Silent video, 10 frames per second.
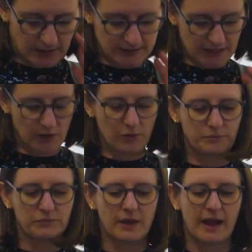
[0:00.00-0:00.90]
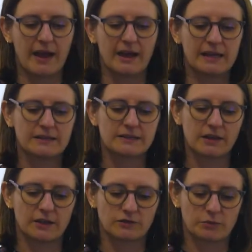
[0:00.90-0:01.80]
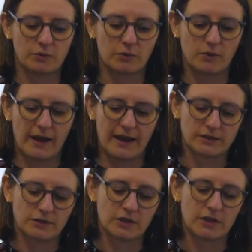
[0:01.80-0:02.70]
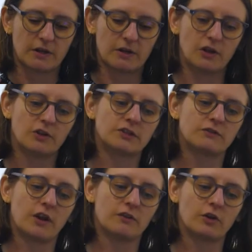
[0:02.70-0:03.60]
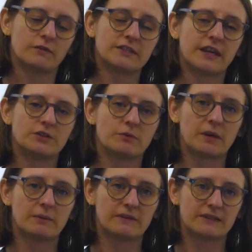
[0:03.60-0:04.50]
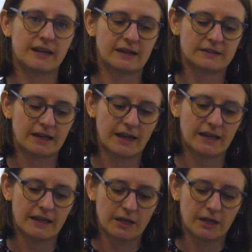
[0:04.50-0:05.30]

So our Insights report and lots of kind of conversation with people in the sector